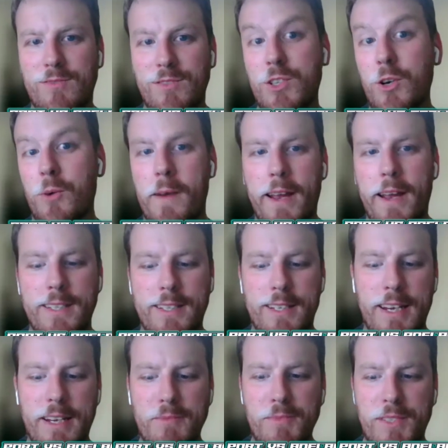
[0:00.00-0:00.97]
top 8
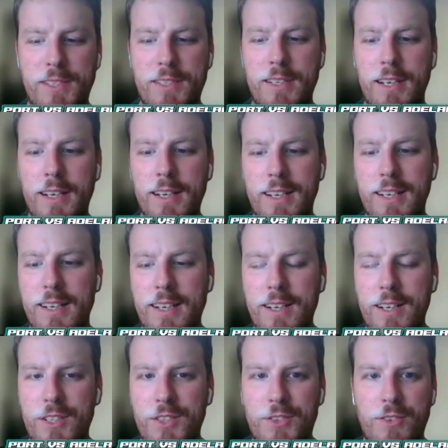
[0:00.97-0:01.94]
teams,
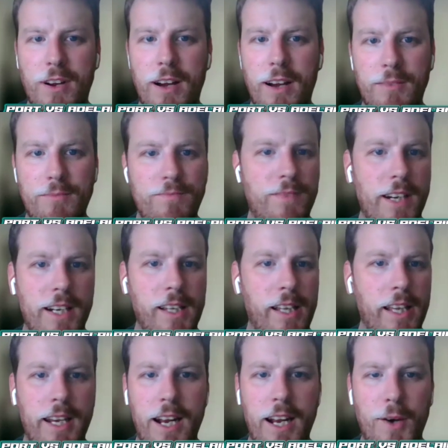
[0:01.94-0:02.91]
funnily
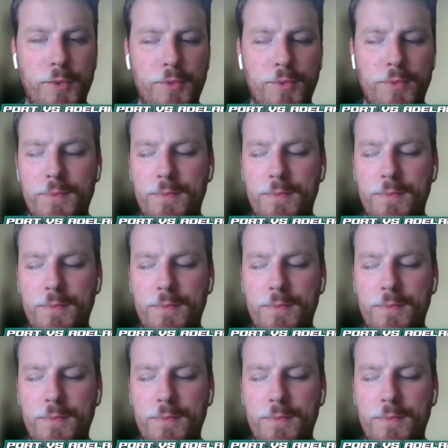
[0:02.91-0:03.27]
enough.